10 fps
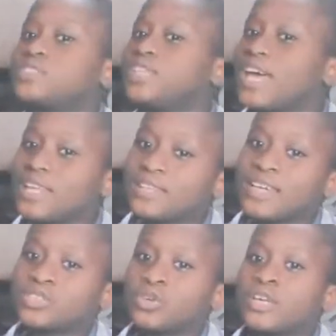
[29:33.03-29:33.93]
pretend
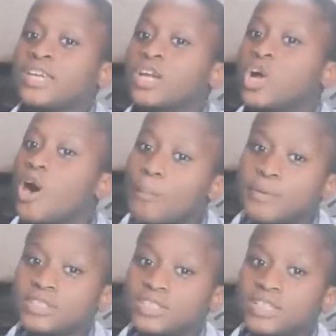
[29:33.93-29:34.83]
that you're
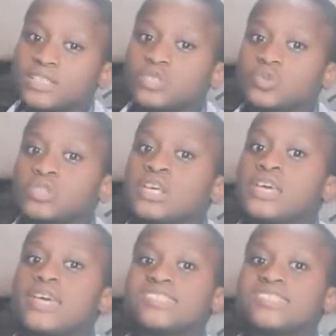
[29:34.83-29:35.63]
incompetent to